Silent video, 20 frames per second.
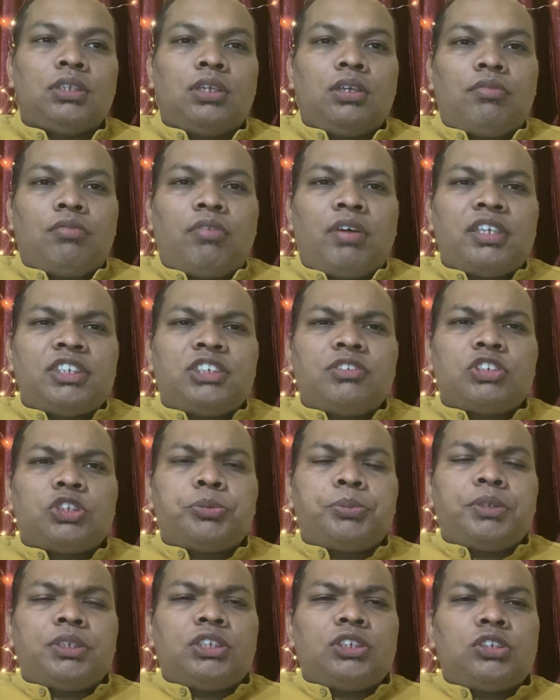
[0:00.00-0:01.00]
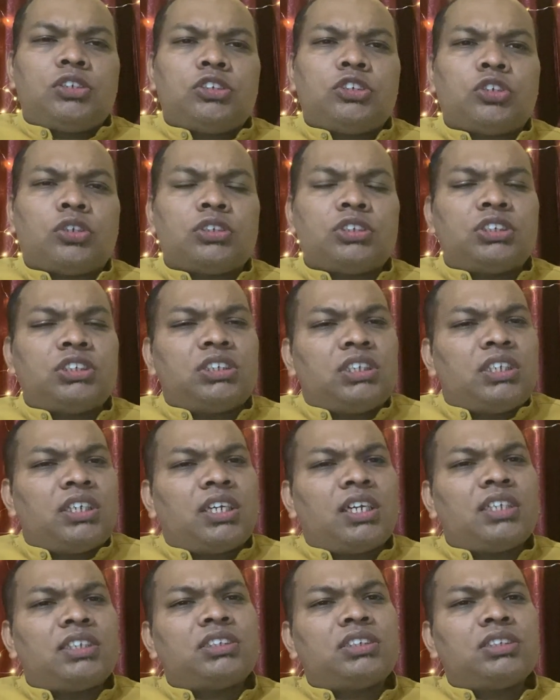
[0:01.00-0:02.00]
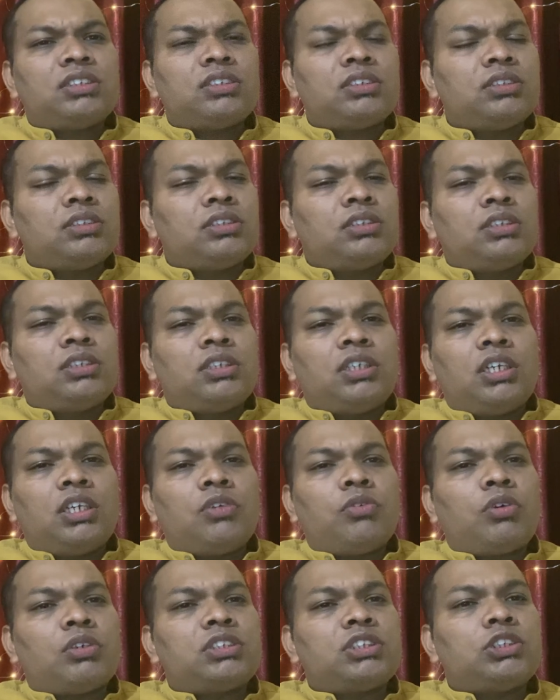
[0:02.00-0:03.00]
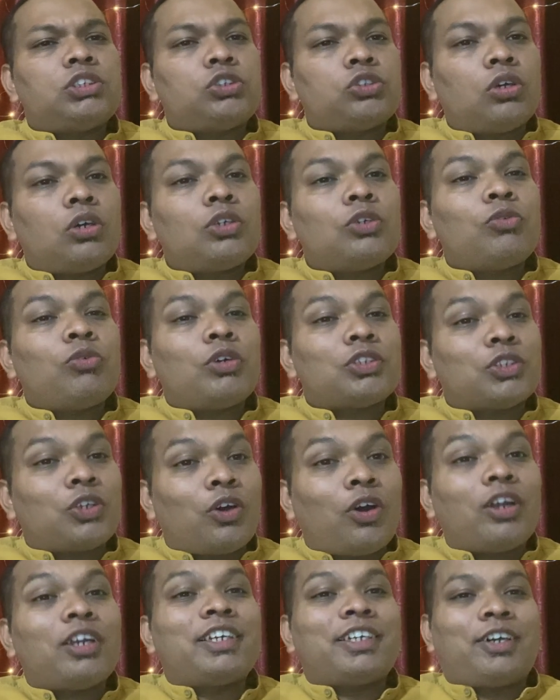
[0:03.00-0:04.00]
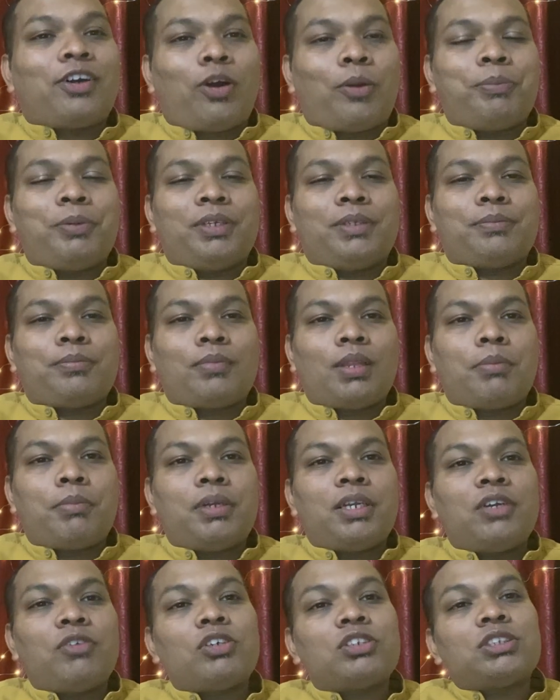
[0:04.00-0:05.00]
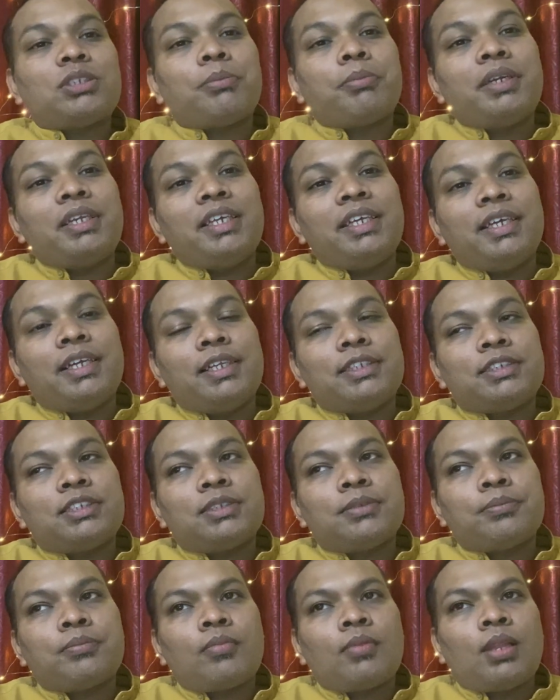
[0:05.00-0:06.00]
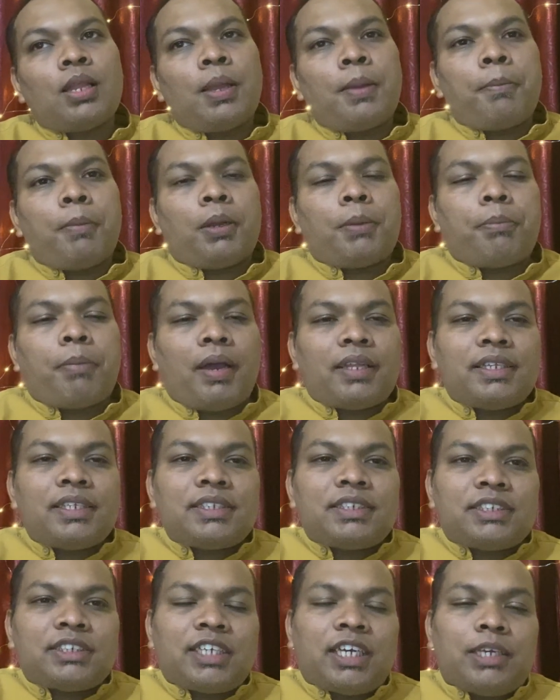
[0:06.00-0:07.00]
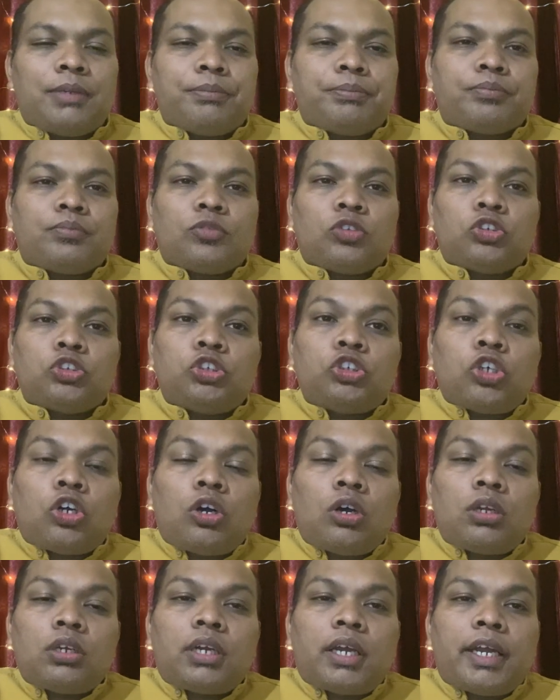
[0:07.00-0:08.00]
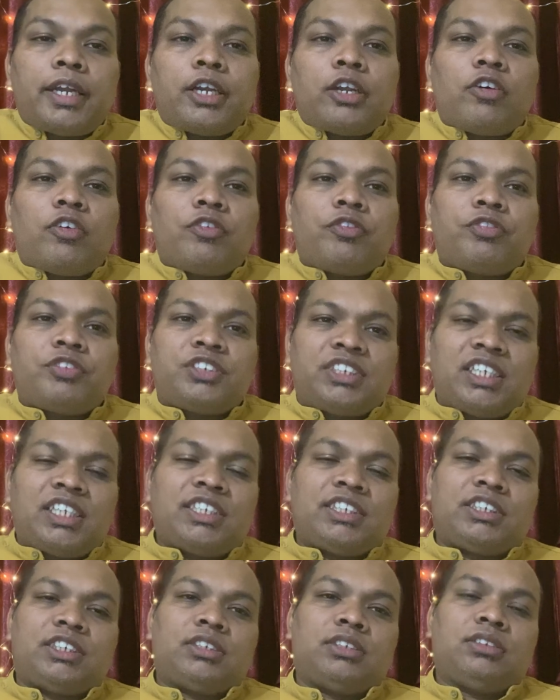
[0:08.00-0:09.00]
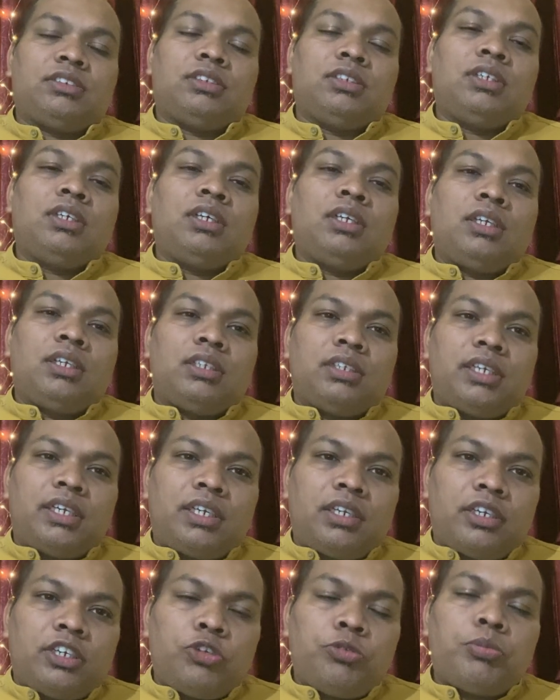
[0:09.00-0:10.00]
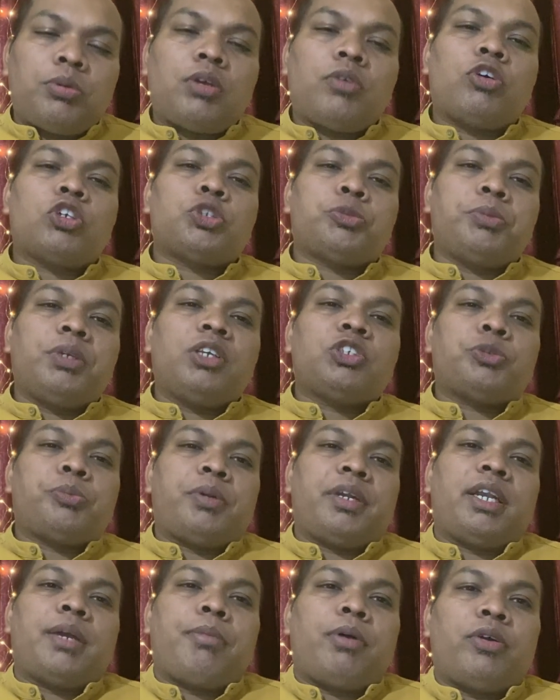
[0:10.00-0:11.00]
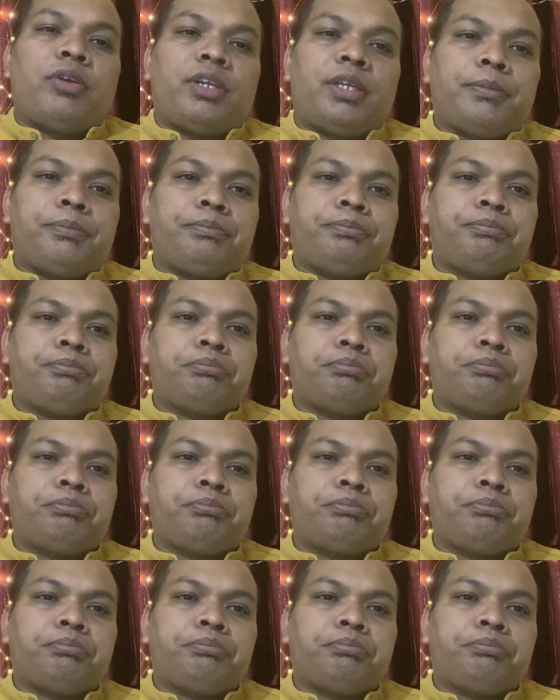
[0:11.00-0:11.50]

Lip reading: While she was speaking to John, she realized it wasn't John who was caught copying, but it was somebody else. But by this time, John kind of sensed that a rumor was being spread about him.